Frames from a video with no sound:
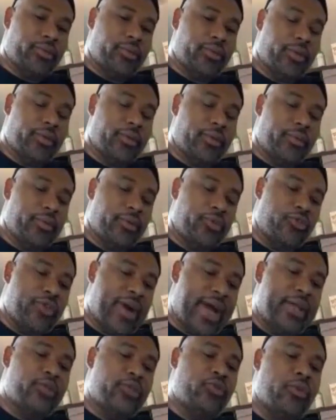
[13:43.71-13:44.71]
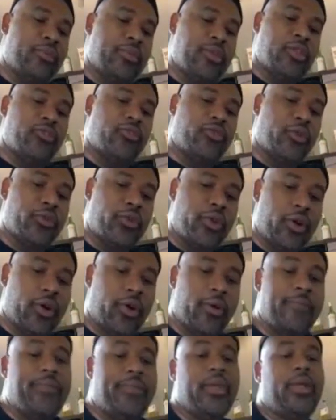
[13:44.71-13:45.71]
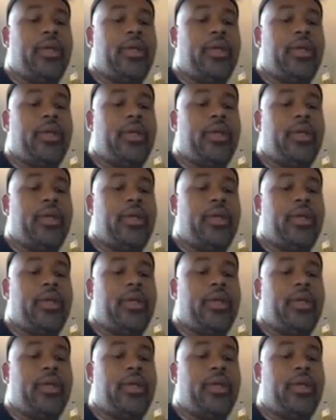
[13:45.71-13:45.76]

the right term is vaudon.